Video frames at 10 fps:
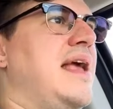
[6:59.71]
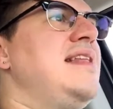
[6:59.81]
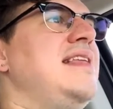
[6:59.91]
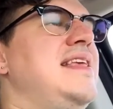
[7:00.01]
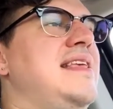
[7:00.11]

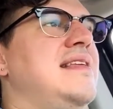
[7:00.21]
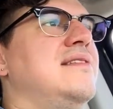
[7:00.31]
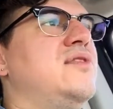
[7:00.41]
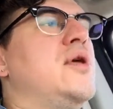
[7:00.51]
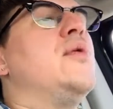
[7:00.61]

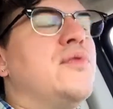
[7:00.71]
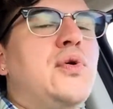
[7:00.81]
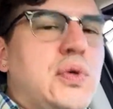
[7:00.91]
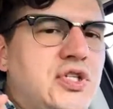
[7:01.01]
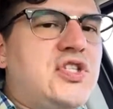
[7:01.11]
and there were
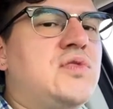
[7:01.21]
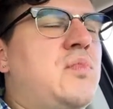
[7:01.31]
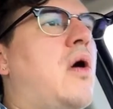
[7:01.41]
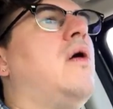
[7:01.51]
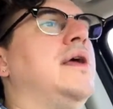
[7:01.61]
there were
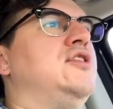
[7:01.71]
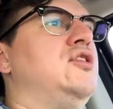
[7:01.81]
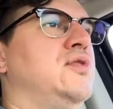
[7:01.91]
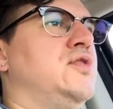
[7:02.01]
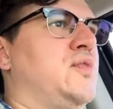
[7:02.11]
small
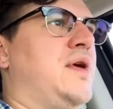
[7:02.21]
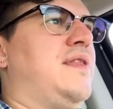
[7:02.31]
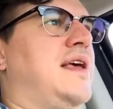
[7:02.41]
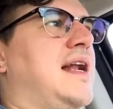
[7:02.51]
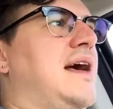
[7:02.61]
issues with it